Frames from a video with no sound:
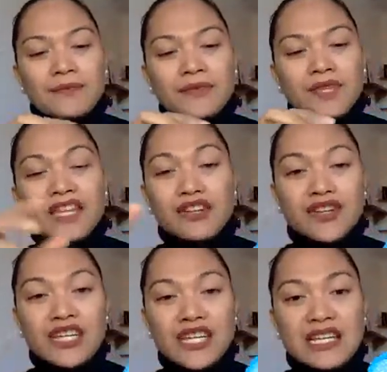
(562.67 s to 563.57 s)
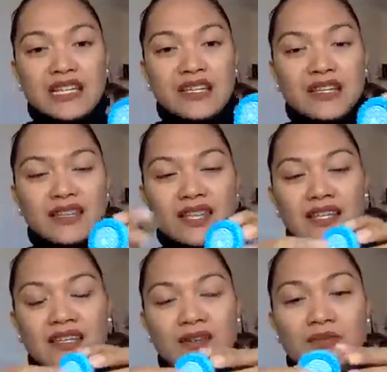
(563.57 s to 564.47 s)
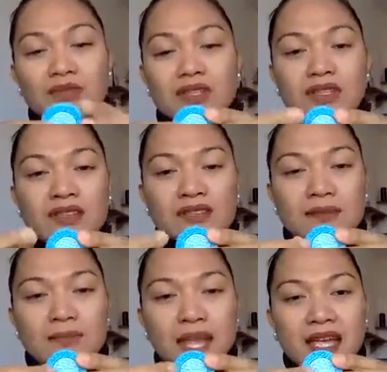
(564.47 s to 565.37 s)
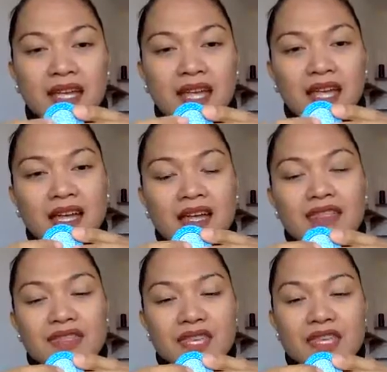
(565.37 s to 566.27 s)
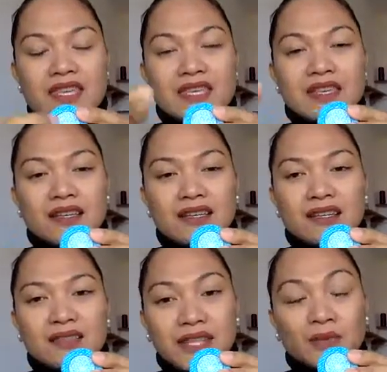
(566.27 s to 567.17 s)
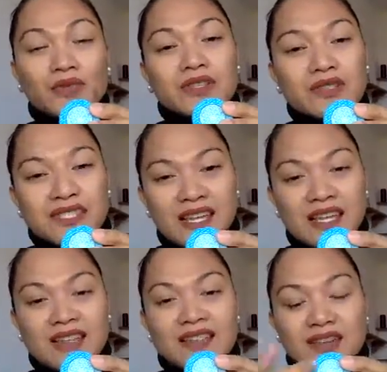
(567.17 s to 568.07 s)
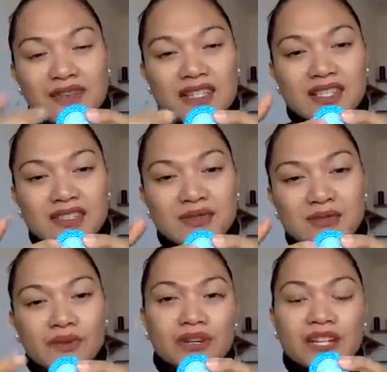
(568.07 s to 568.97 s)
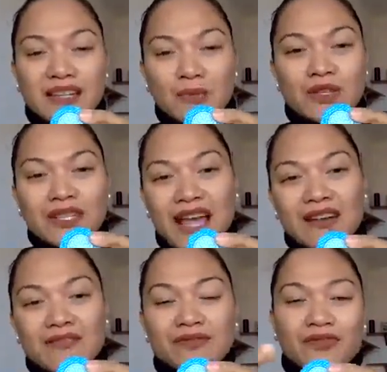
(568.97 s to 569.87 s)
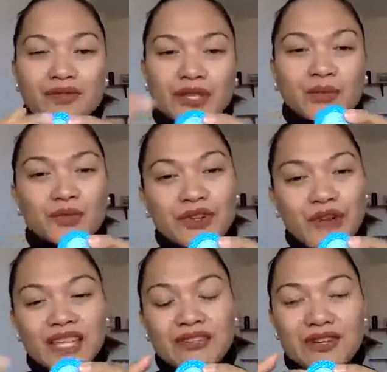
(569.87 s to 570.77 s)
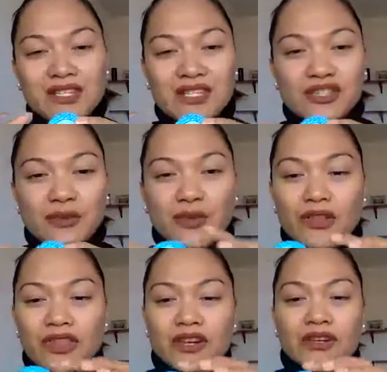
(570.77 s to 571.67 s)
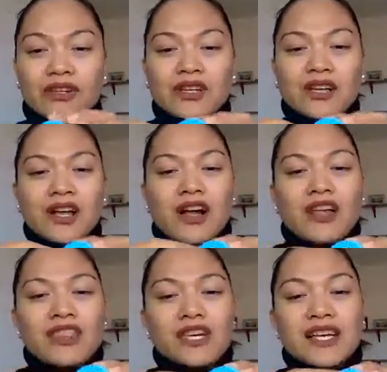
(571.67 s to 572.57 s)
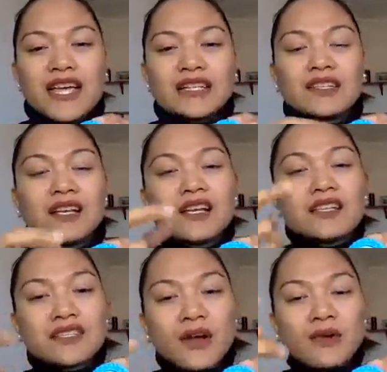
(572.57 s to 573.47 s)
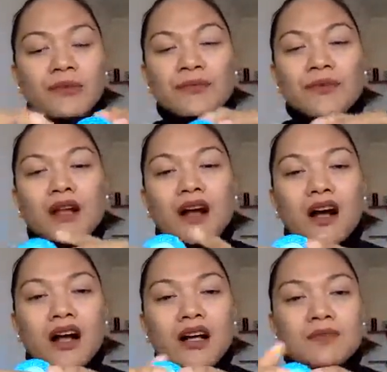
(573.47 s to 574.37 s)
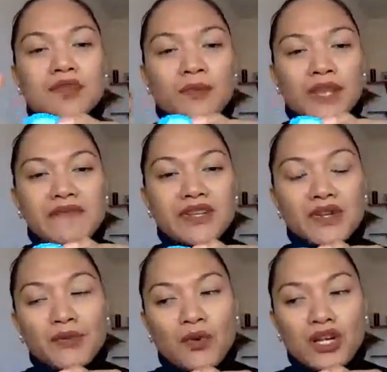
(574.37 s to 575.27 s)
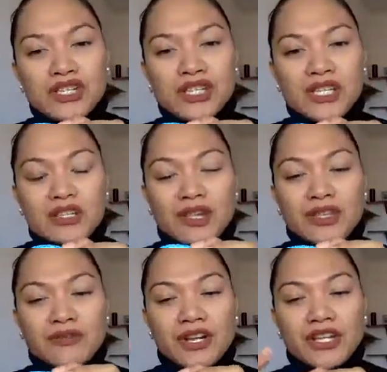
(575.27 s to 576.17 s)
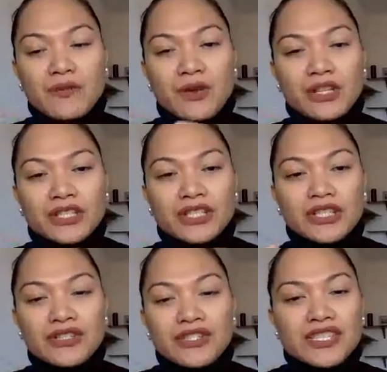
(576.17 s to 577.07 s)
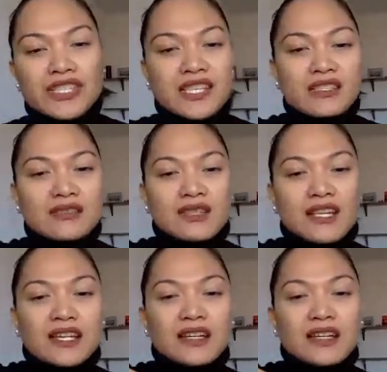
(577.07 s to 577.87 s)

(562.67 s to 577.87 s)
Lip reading: ingredient that would make the that would stick the residue, or it would have that would create the residue on the head. So whenever you wash it on the running water, you just need to like